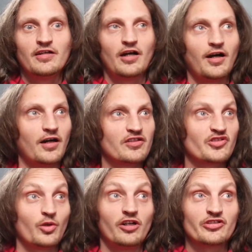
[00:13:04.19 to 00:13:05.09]

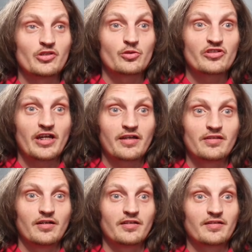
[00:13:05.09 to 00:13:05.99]
So also check
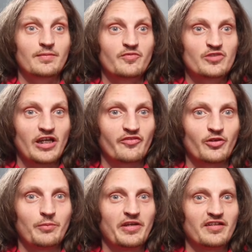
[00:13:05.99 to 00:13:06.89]

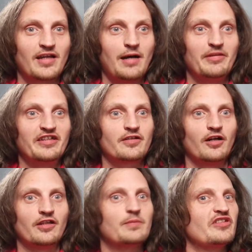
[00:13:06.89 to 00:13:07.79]
for a pinned comment
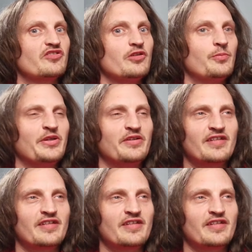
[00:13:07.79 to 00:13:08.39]
calling me stupid